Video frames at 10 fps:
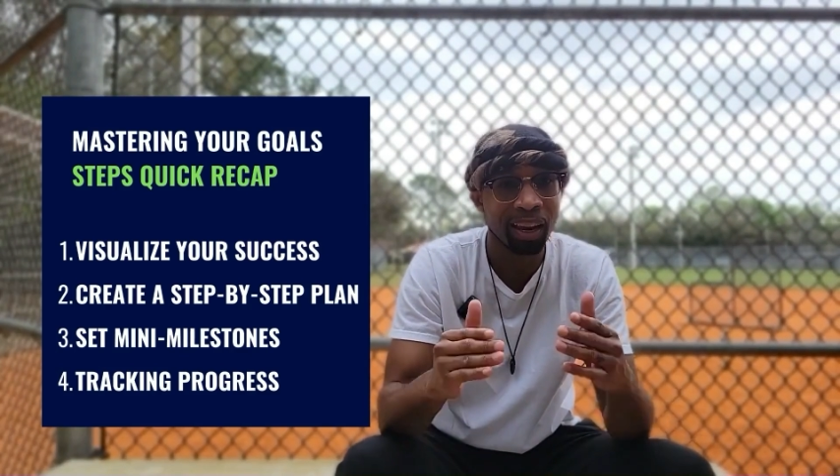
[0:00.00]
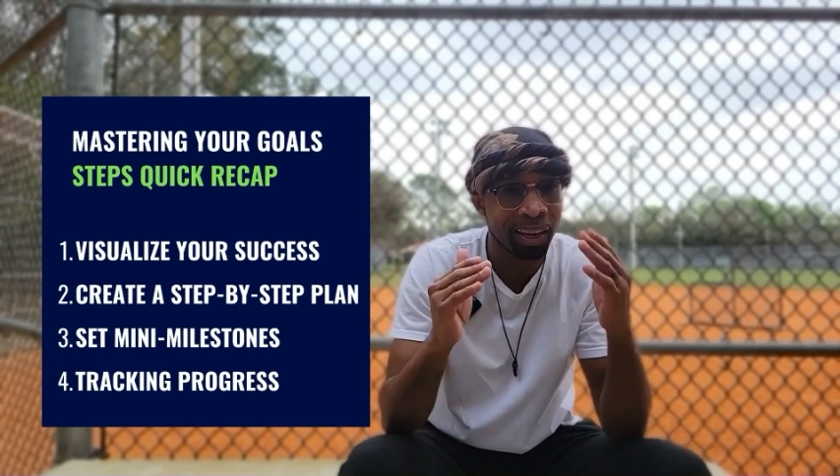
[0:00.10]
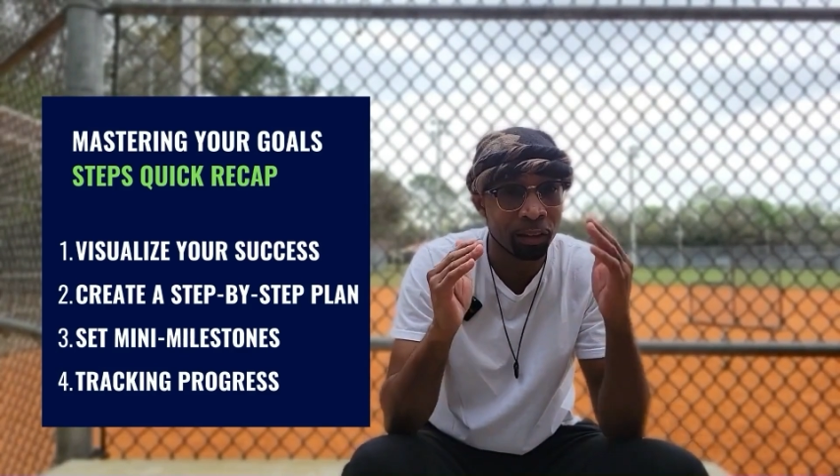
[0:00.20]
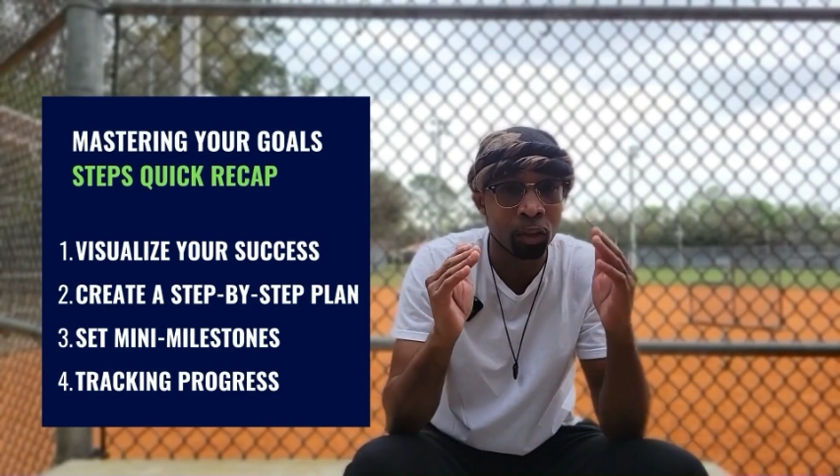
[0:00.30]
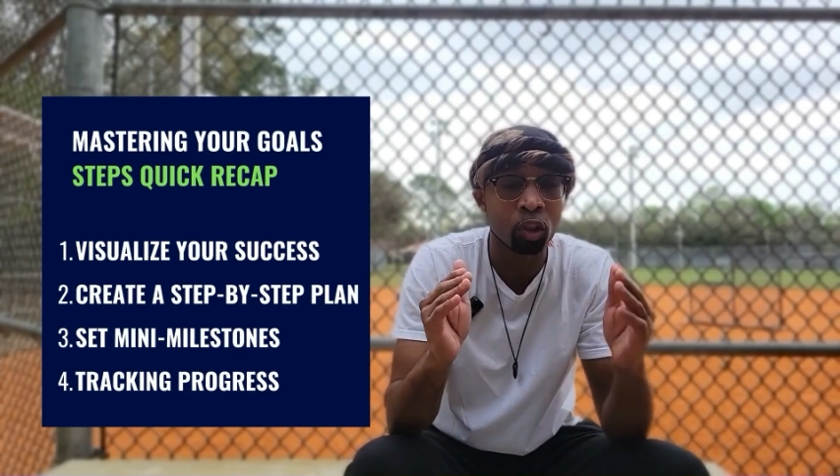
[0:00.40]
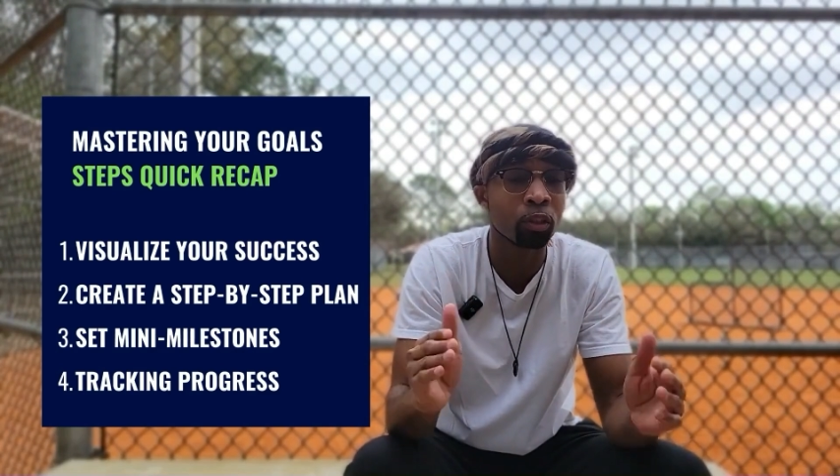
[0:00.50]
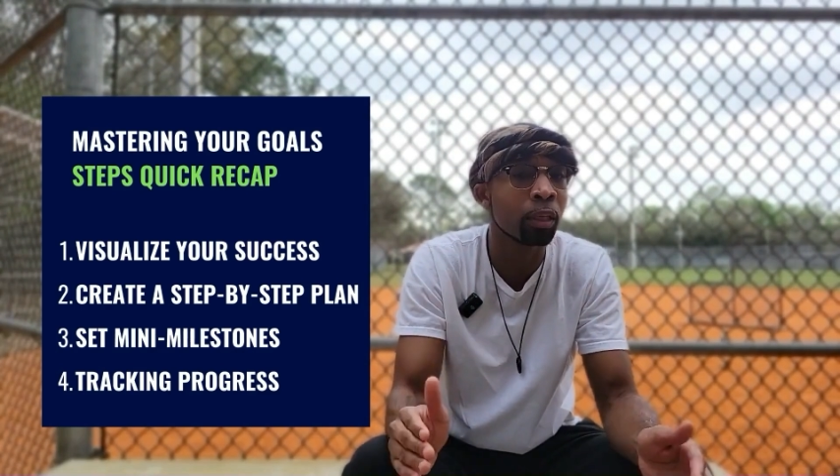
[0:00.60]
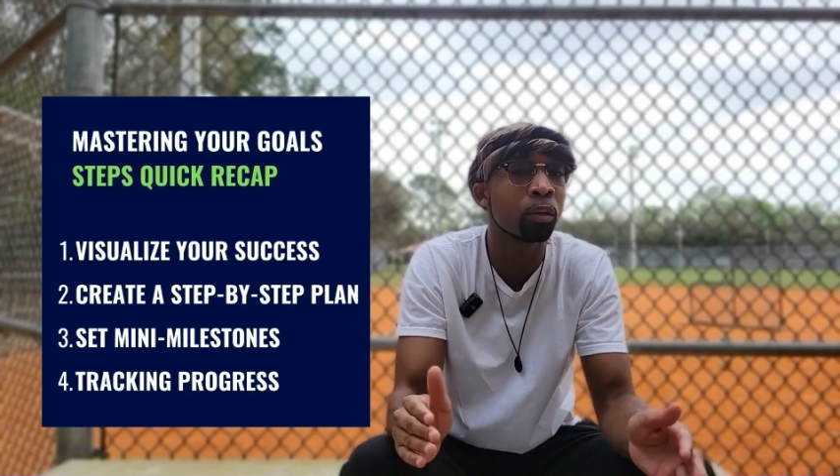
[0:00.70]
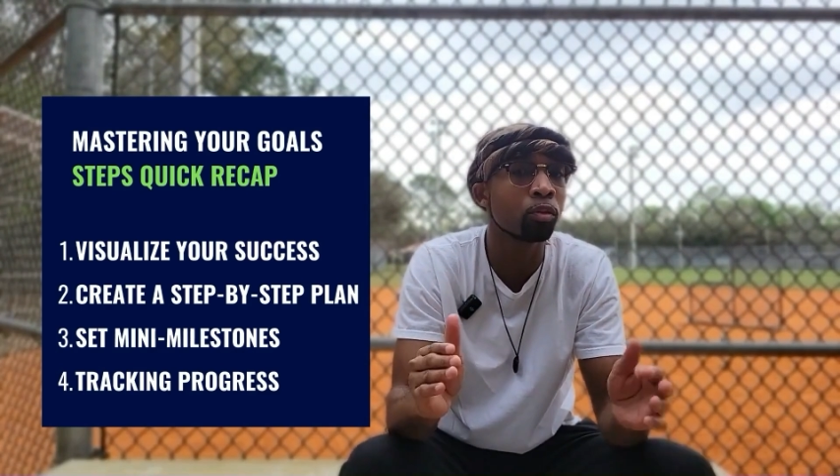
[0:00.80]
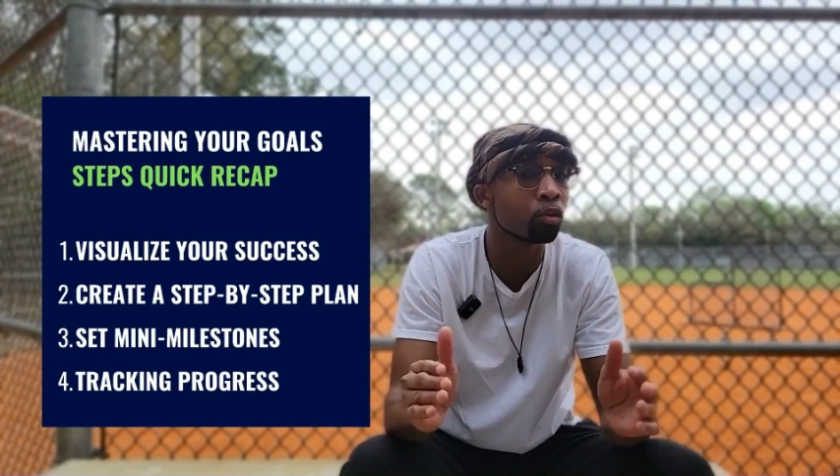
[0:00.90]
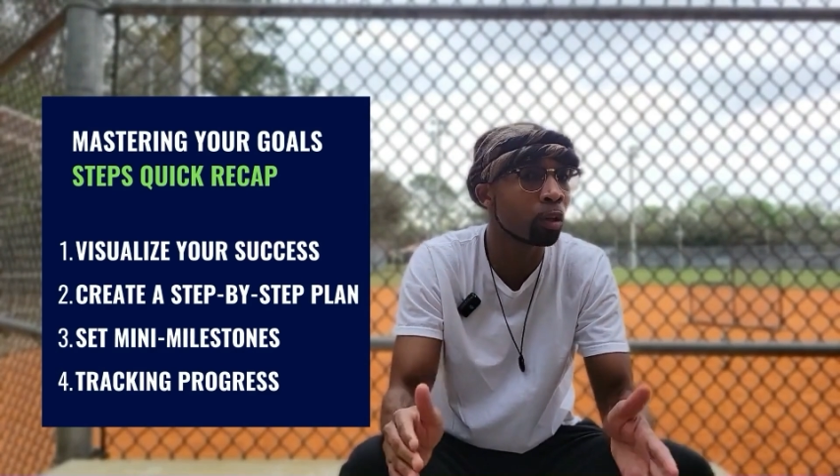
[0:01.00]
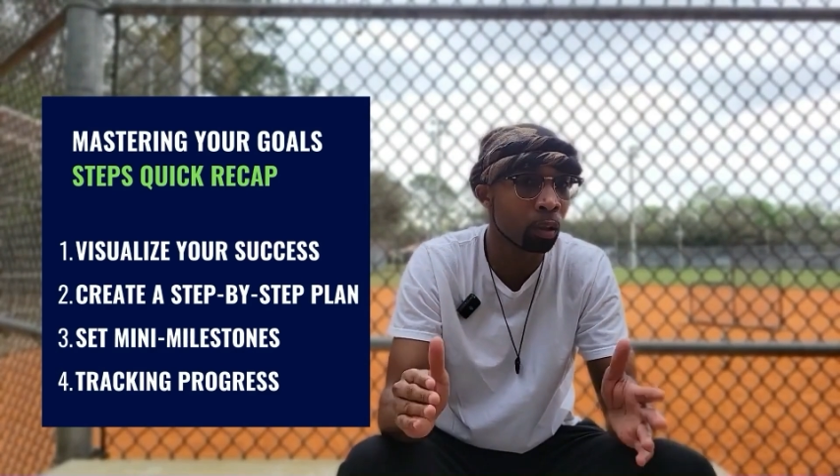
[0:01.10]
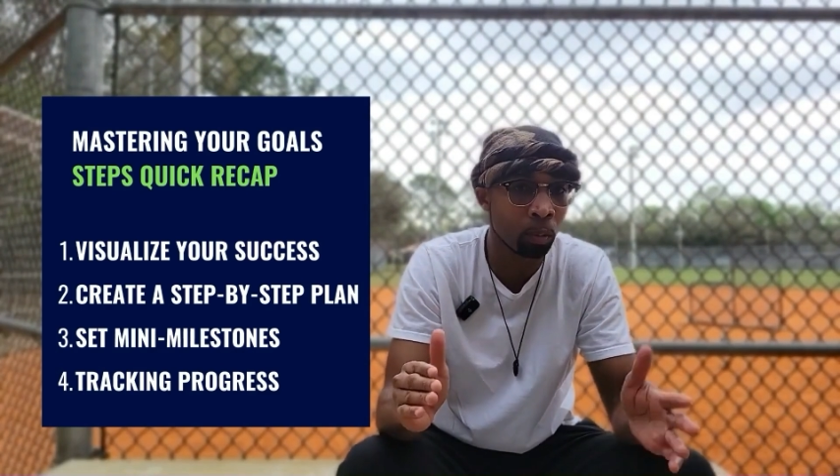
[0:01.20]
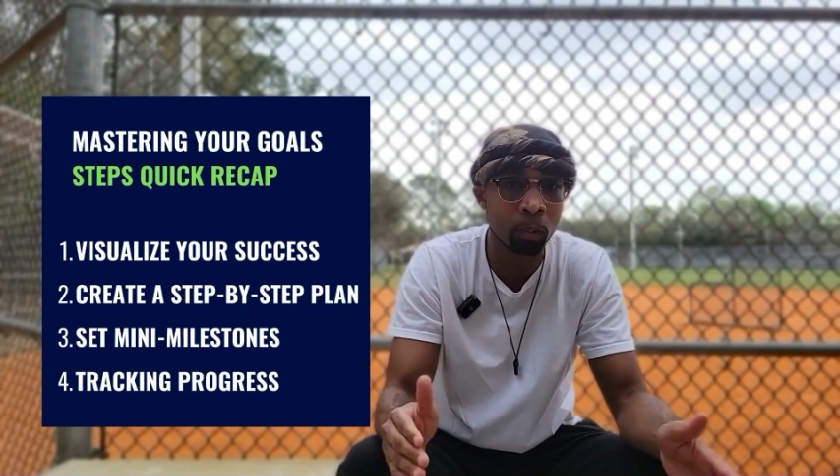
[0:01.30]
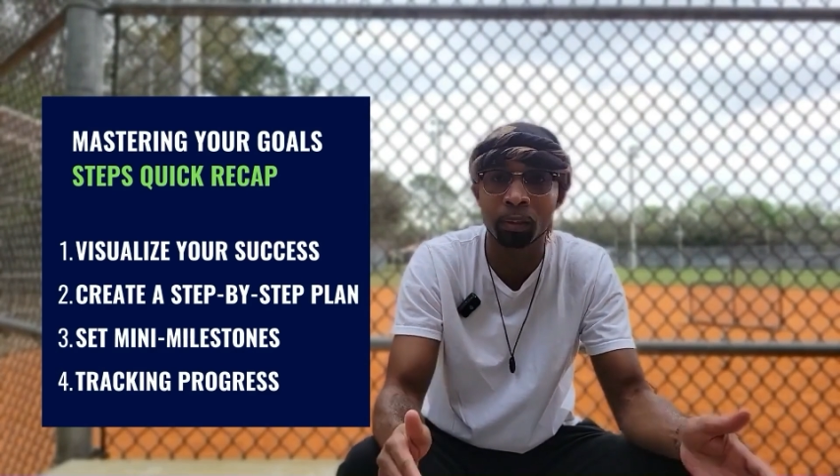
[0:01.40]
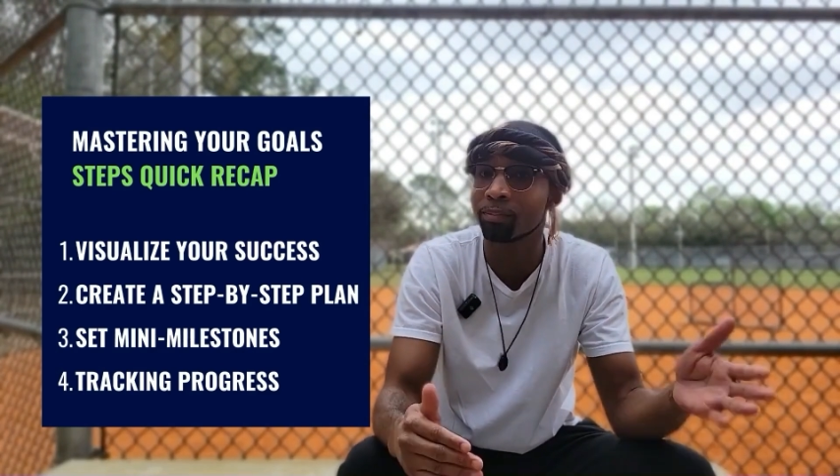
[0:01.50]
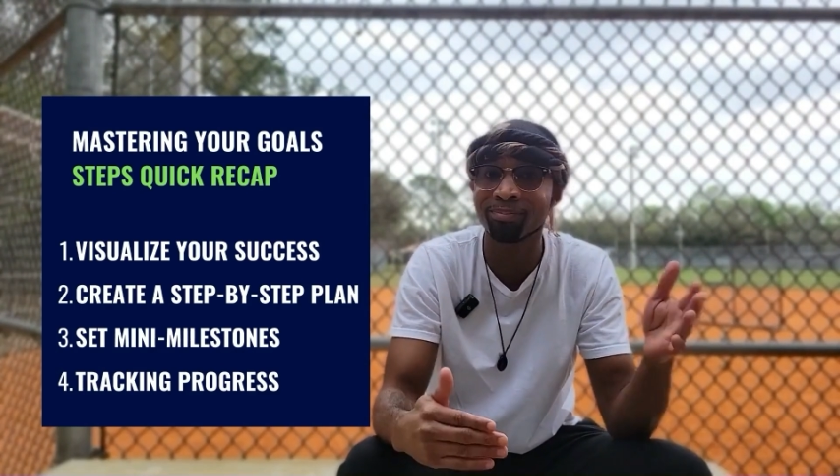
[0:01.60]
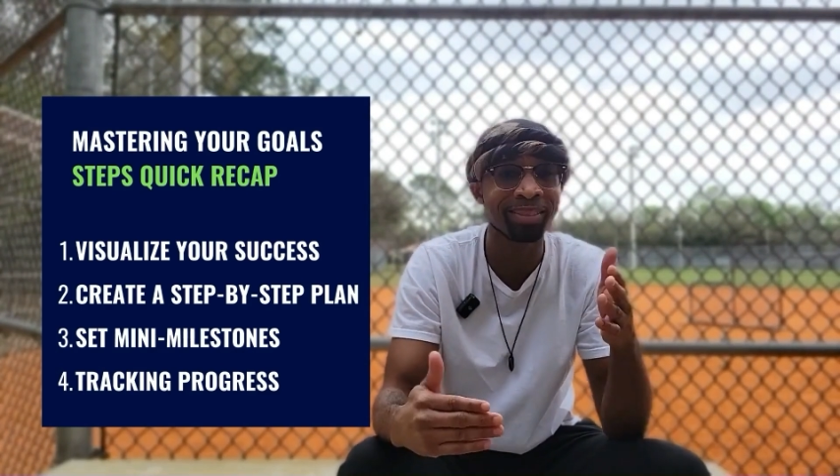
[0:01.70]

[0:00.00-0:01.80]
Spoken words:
And if you're still struggling with